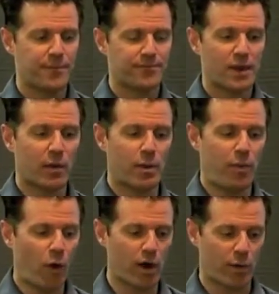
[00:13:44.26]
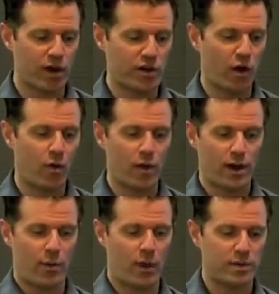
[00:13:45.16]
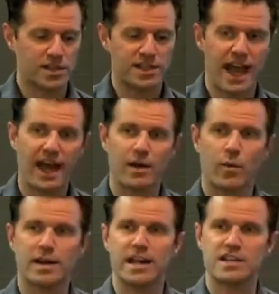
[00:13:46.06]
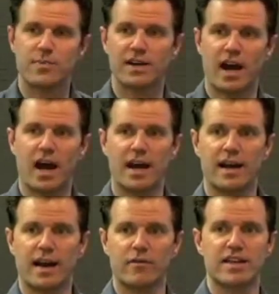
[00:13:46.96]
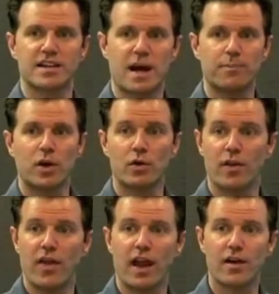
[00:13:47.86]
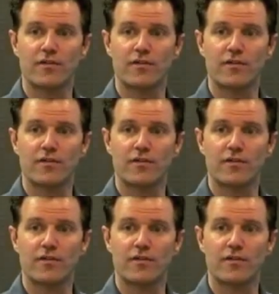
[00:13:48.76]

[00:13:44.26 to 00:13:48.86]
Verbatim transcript: a report where you know what was said and what needs to be done, and everything's uploaded there.